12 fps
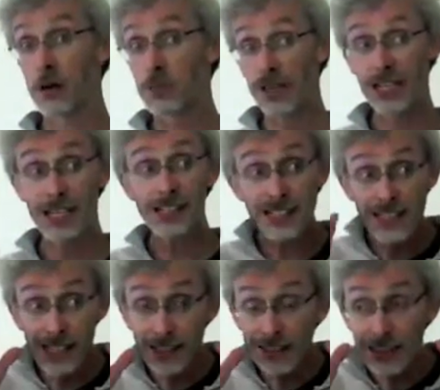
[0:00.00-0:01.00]
But the
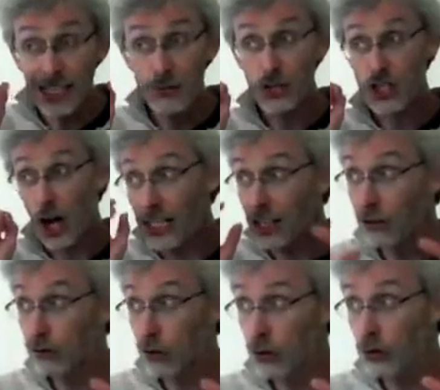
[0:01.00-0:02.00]
instinct keeps shining
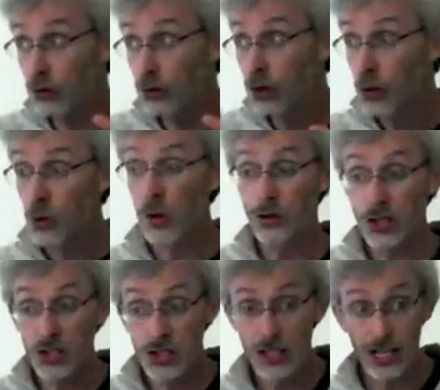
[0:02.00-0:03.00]
through, well, I'll
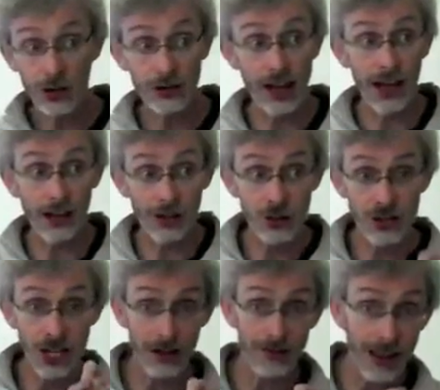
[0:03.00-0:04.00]
just snack on that and I'll
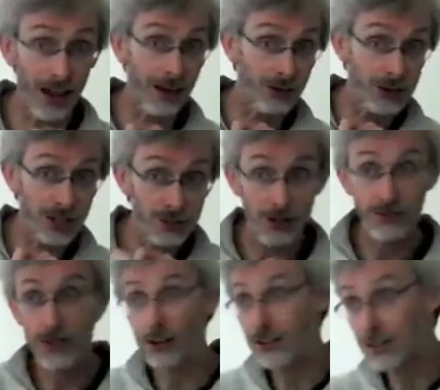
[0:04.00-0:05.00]
just have that, I'll just have one
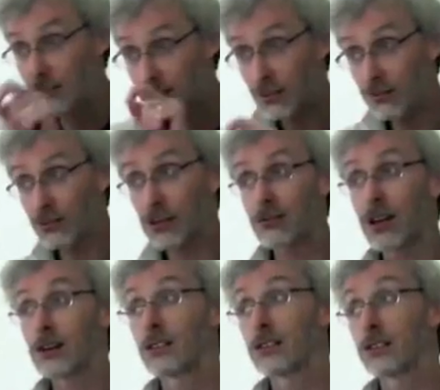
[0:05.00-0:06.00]
of those, I'll just have 3 of
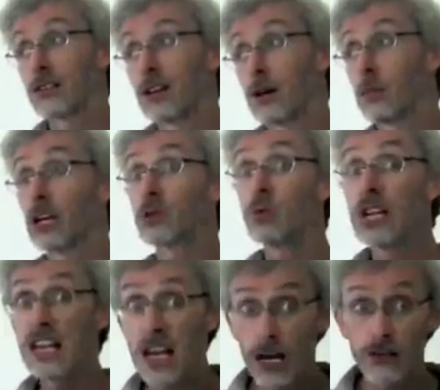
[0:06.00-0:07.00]
those. Because we
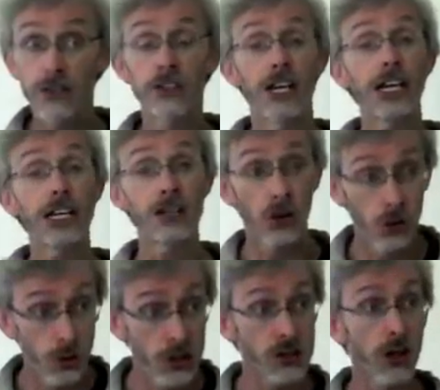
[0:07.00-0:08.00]
love to eat
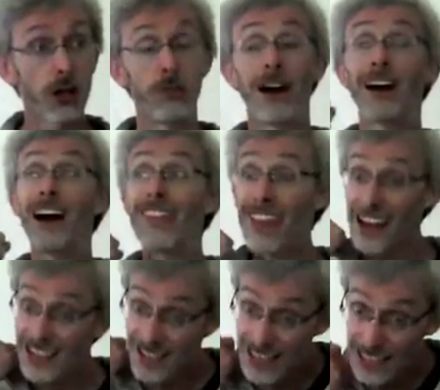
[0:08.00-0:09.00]
all the time, and
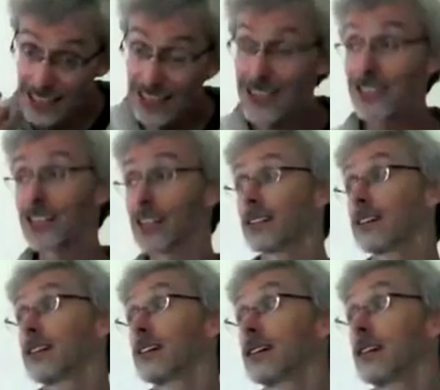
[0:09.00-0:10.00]
that is an instinct.
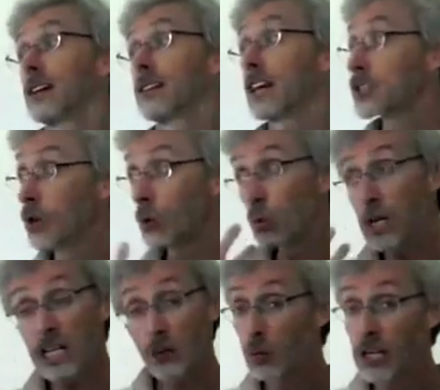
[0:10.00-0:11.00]
That's not
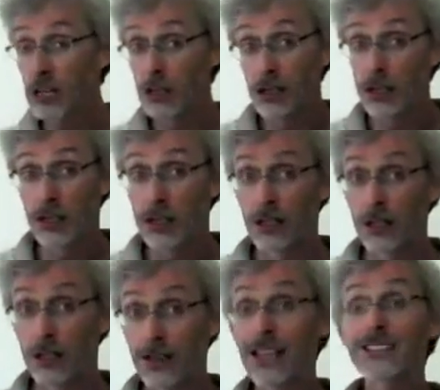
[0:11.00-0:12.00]
weak will,
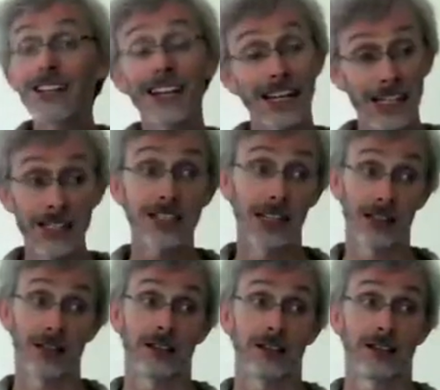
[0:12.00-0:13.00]
that's an instinct.